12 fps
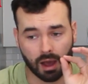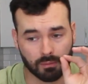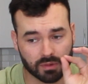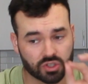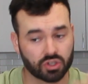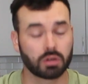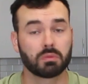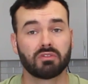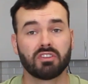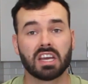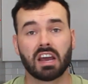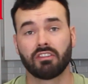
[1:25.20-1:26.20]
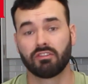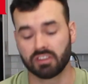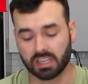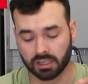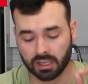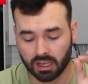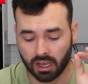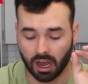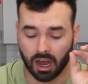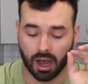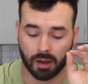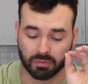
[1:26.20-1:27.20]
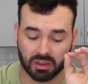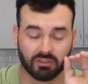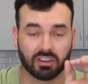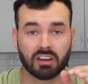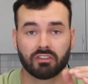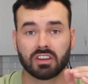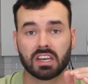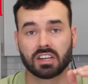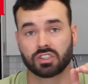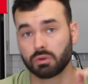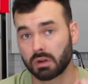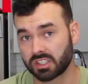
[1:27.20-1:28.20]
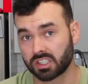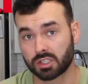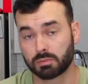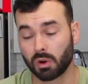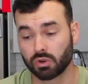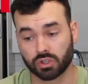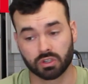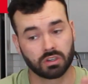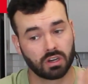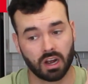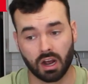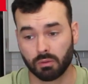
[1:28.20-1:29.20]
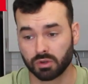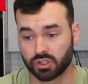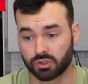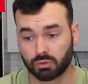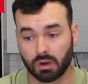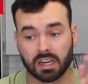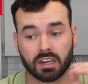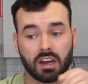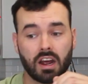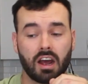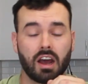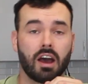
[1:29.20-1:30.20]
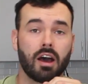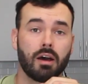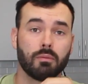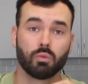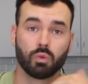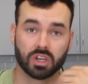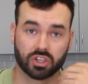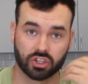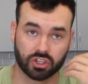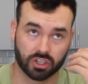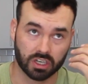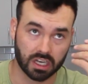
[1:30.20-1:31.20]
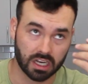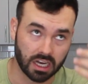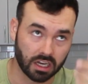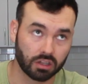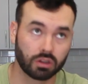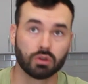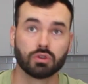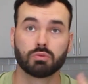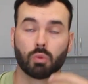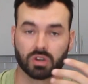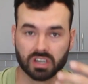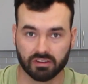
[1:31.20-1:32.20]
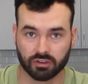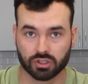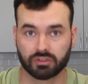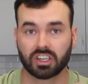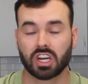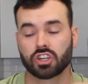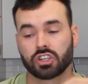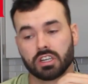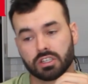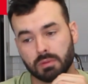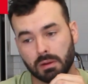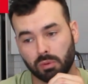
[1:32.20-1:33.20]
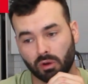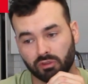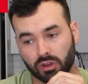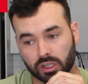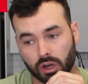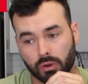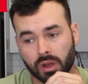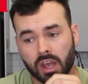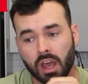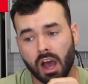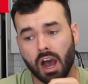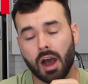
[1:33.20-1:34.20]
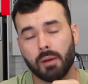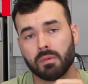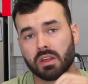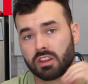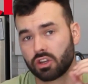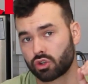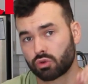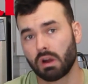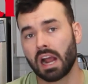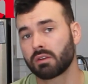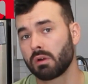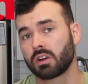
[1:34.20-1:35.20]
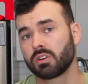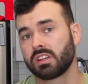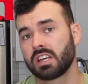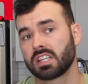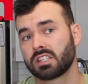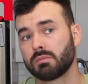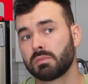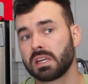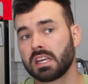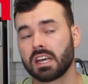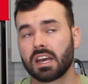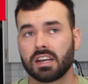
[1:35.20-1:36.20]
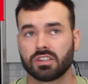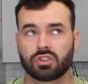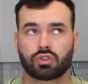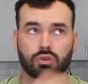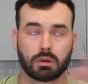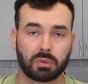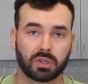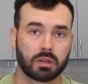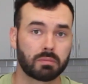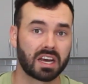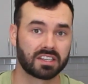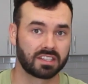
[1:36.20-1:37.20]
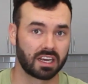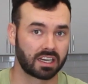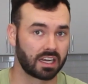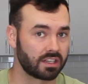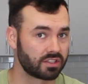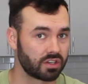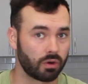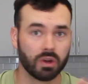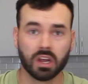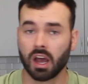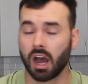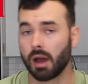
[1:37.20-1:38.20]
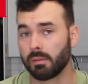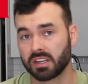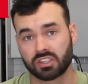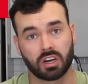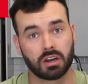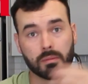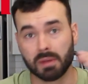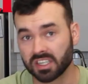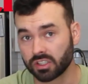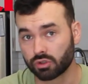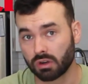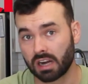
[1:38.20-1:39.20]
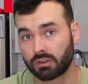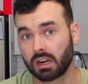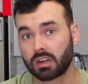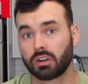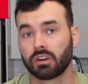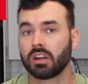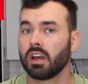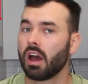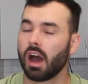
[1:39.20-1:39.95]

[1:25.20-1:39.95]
starting with VFV. VFV has US exposure, which is great, which includes more diversification into my portfolio. The track record of the S&P has tripled in the past decade. So it's got an amazing track record,